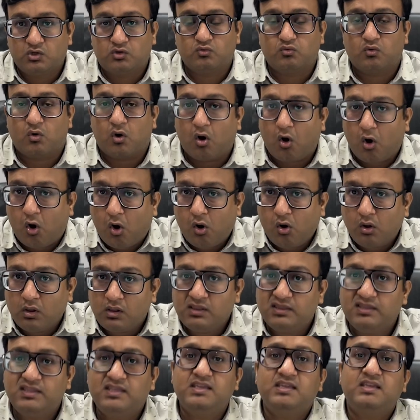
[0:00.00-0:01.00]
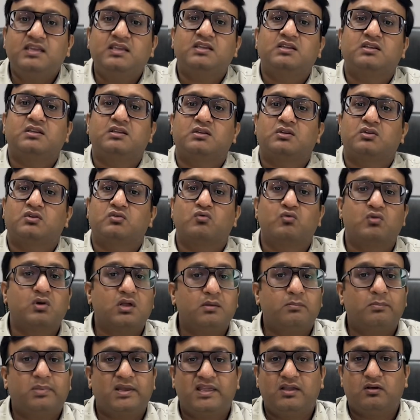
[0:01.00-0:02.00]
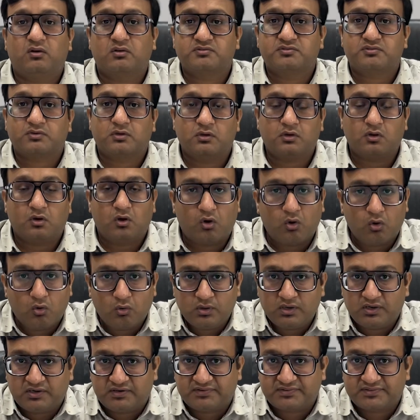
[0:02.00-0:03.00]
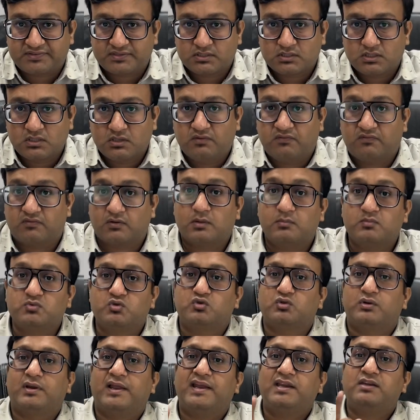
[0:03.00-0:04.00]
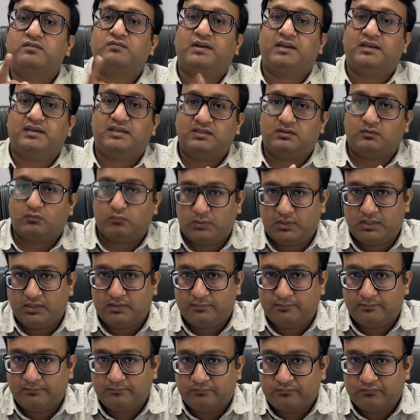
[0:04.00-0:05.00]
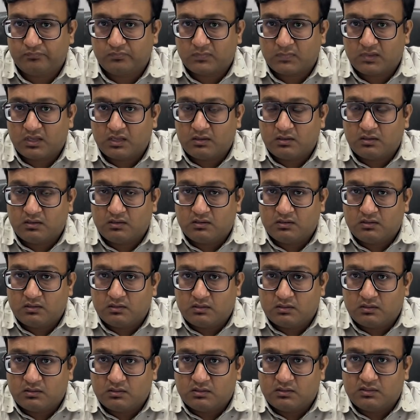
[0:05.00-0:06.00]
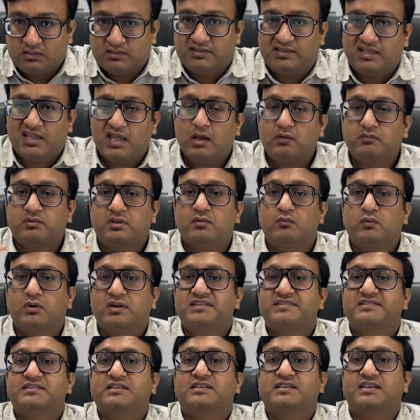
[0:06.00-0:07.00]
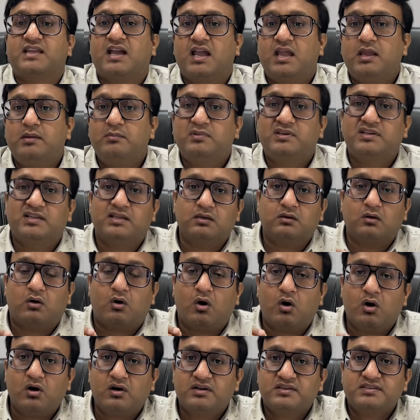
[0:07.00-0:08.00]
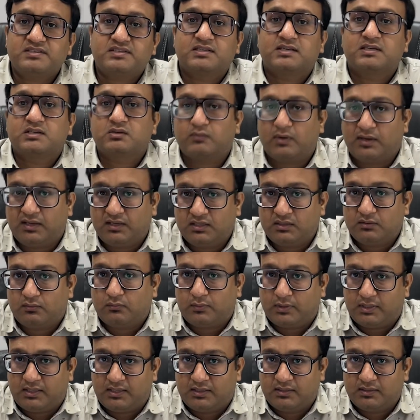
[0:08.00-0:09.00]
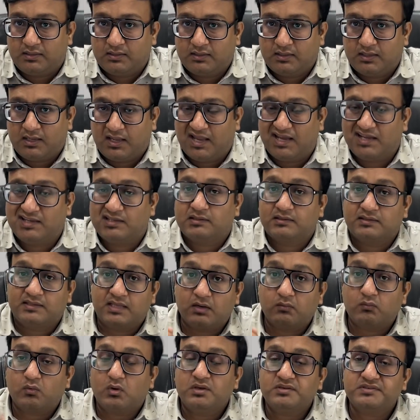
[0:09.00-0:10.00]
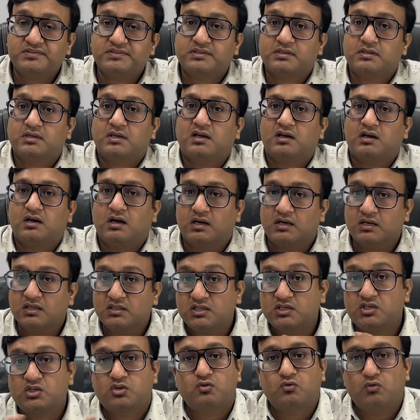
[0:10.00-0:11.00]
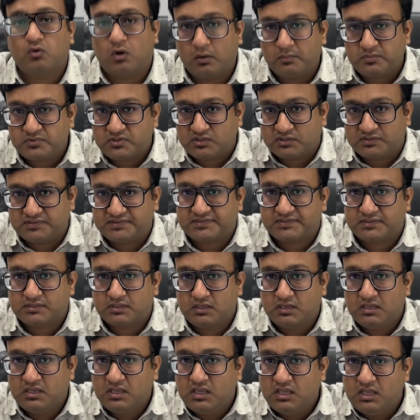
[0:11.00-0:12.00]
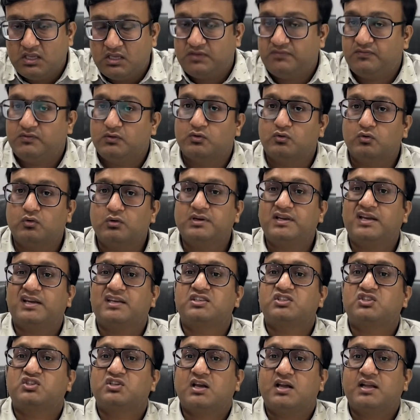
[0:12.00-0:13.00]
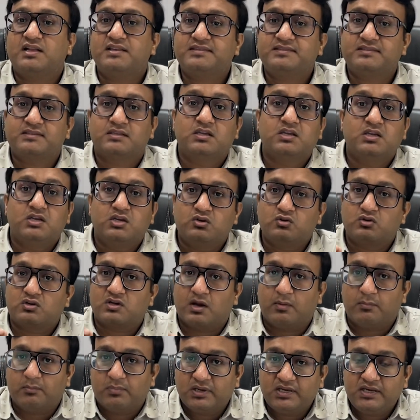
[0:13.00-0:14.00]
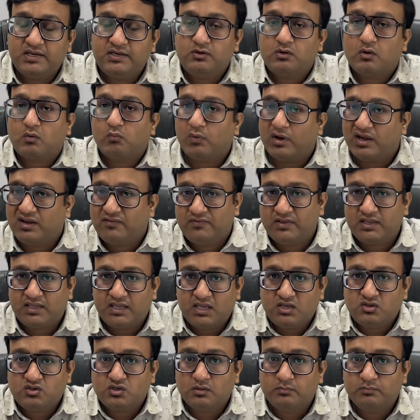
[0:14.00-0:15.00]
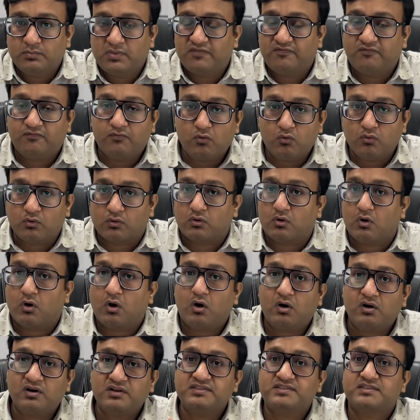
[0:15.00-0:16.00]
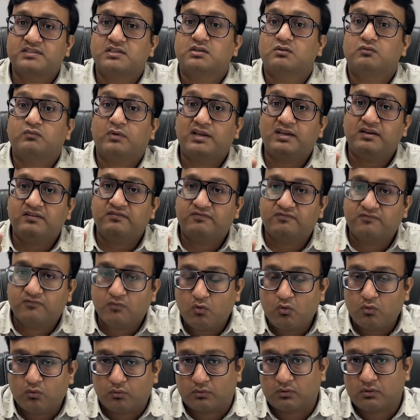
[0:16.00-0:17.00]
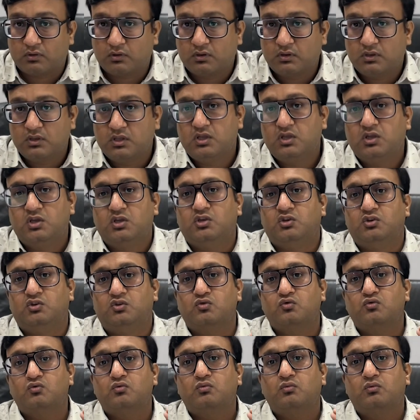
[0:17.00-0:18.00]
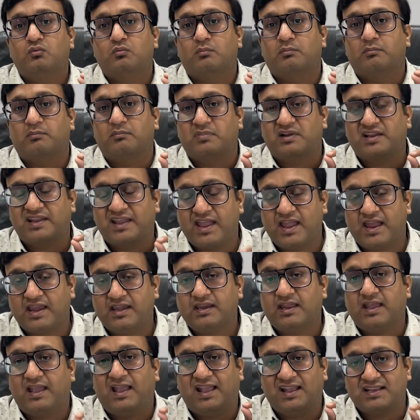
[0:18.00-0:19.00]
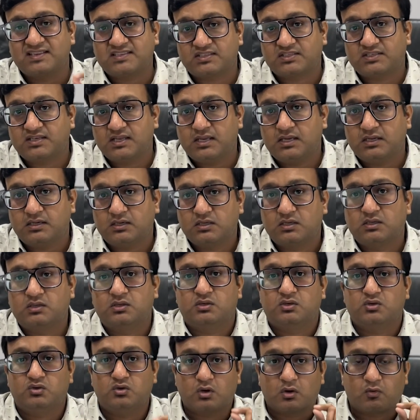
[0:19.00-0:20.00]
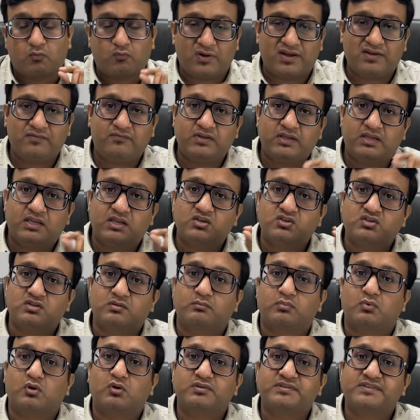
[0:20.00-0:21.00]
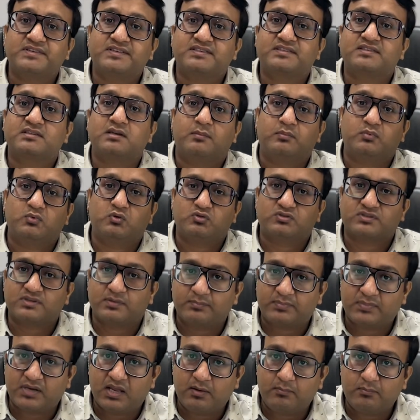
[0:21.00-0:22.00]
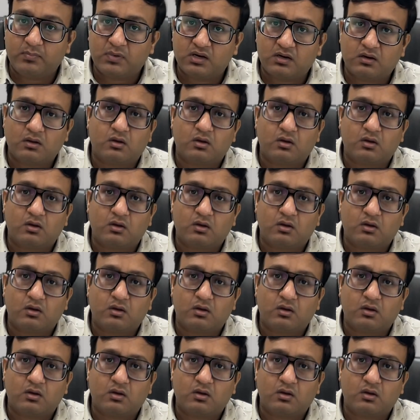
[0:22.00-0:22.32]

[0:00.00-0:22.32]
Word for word: to all the Google Play Console owners from July 23. They have given us the time till August 23 and there was another two options. If you don't get a chance to complete your verification before August 24, you can extend your verification process up to September